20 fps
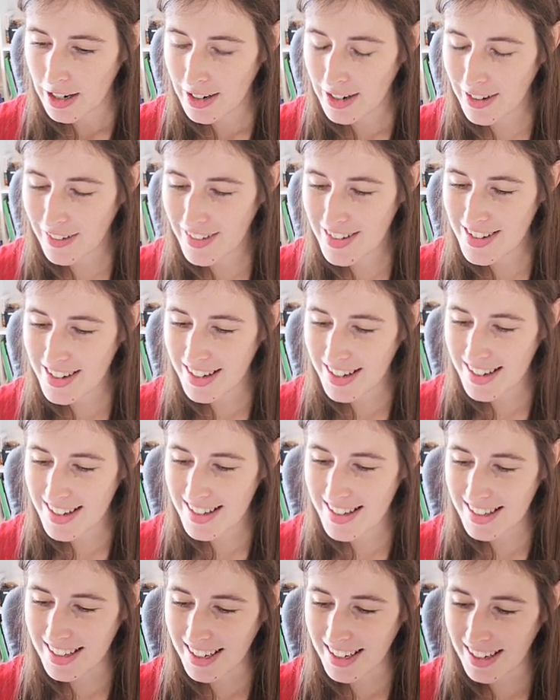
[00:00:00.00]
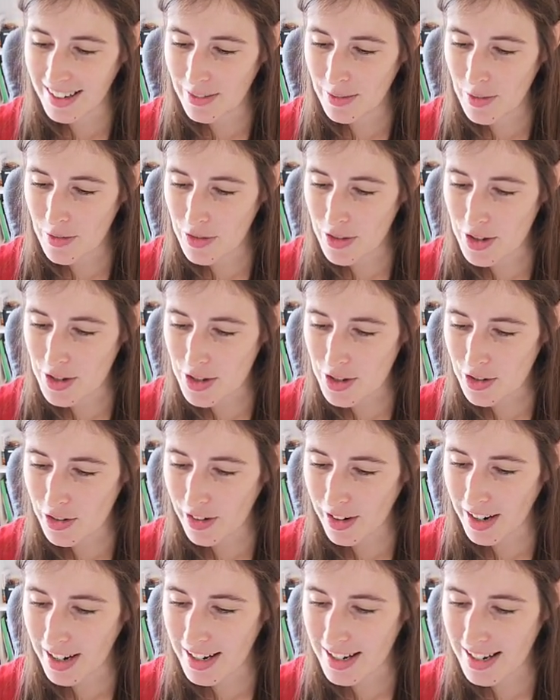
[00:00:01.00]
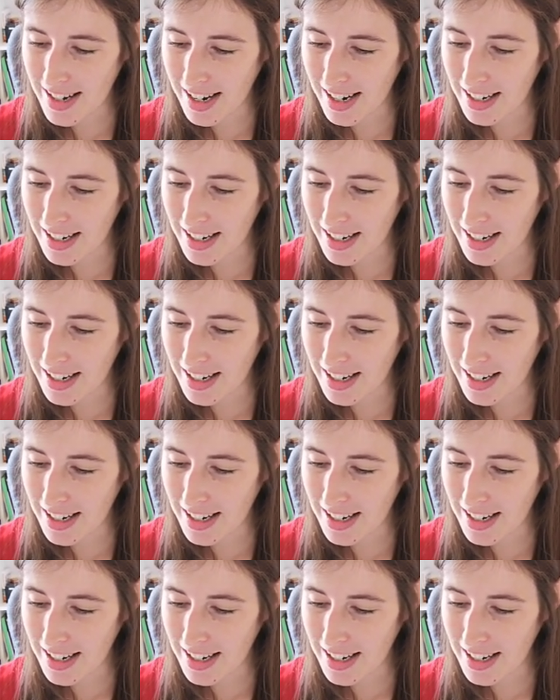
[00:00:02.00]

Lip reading: Now, as you can see with this trade,